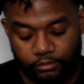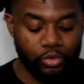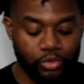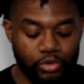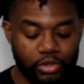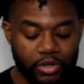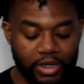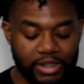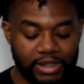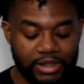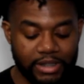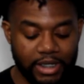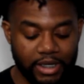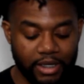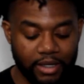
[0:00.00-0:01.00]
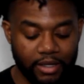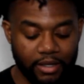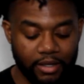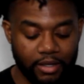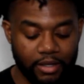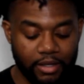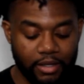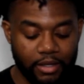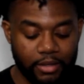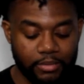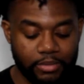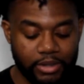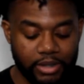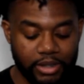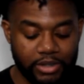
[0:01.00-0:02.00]
New York City,
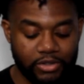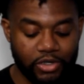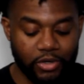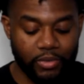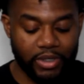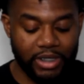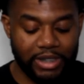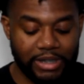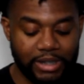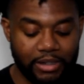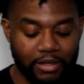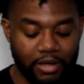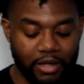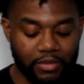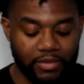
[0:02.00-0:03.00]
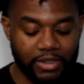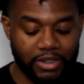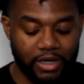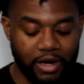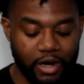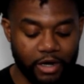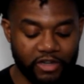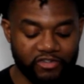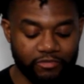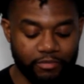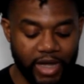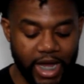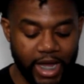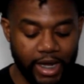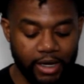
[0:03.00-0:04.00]
please go easy on this heart of
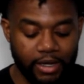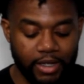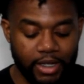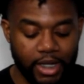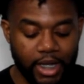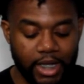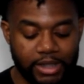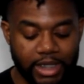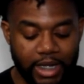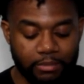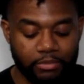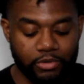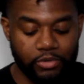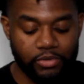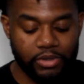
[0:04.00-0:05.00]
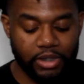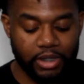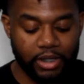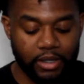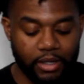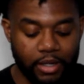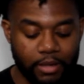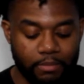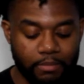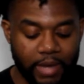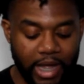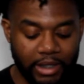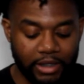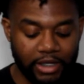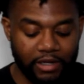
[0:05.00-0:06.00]
mine, cause I'm losing
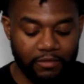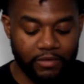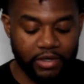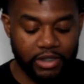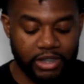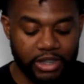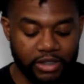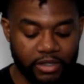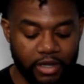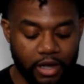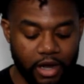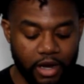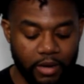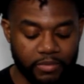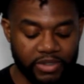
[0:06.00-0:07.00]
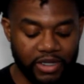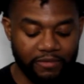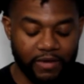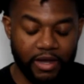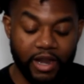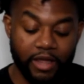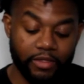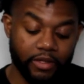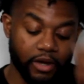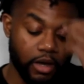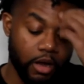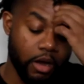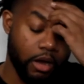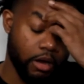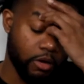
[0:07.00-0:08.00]
my lover to the arms of
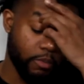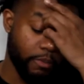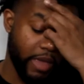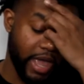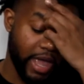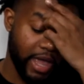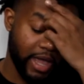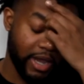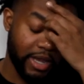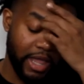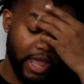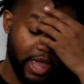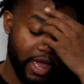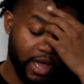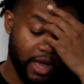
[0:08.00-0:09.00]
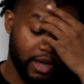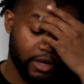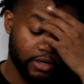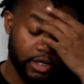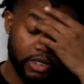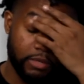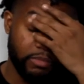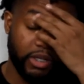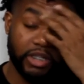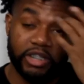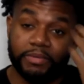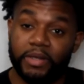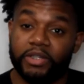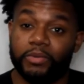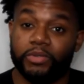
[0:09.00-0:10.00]
another. Oh man, yeah. Because
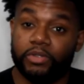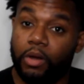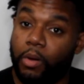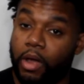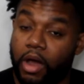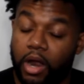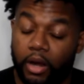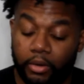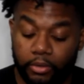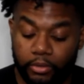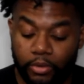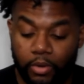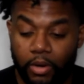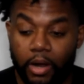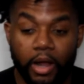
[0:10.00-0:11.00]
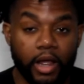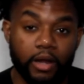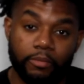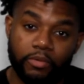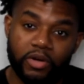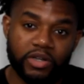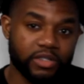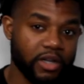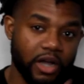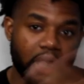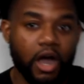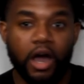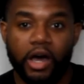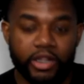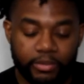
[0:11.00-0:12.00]
especially what's going on in New York and of course
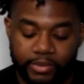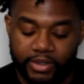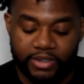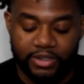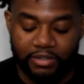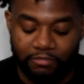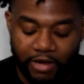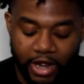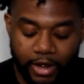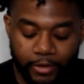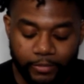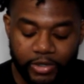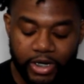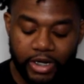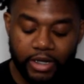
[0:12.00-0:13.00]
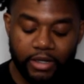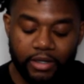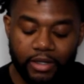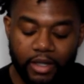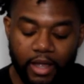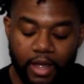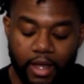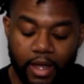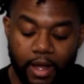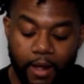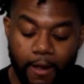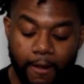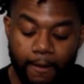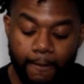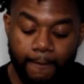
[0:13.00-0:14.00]
other places around.
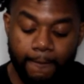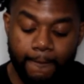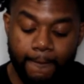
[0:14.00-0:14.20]
Yeah.